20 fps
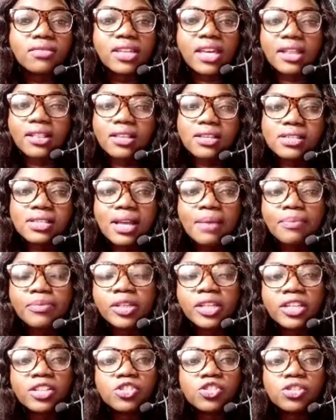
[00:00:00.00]
get these
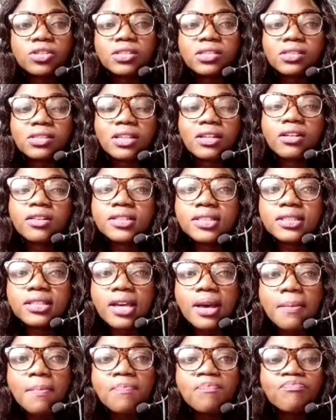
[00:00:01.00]
applications, learn
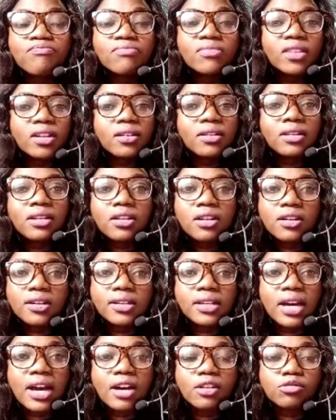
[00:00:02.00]
them,
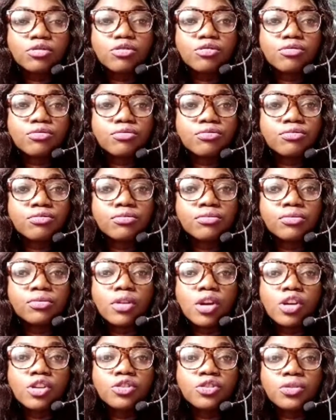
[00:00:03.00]
learn how to
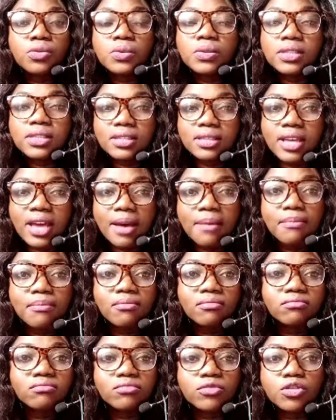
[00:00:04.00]
use
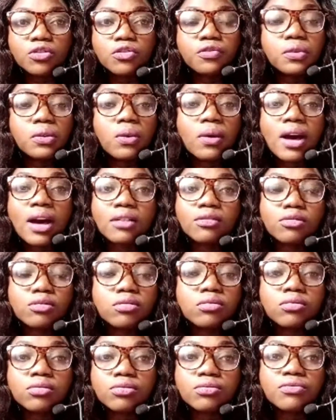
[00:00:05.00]
them, look for how
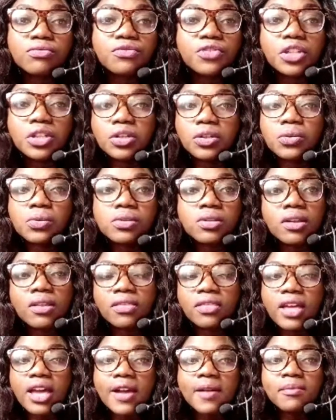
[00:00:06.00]
to do videos
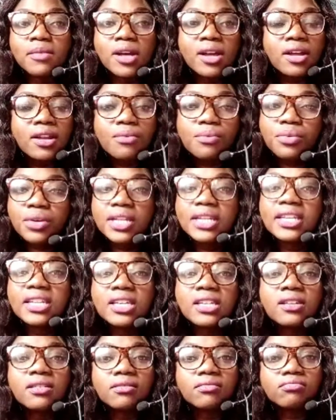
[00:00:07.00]
on them,
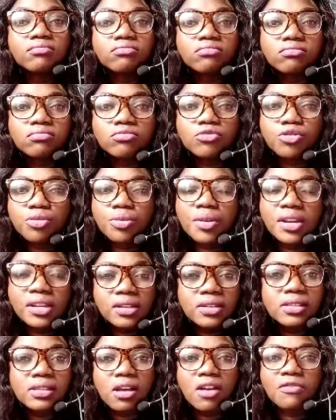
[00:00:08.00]
really train
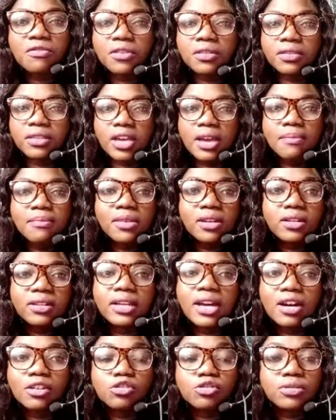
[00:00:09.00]
yourself on them,
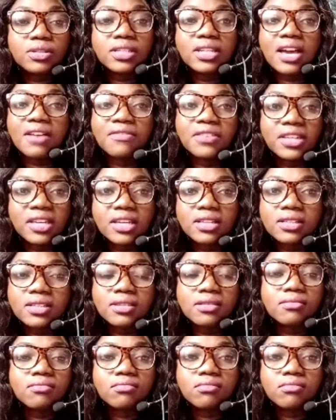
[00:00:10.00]
learn how to navigate,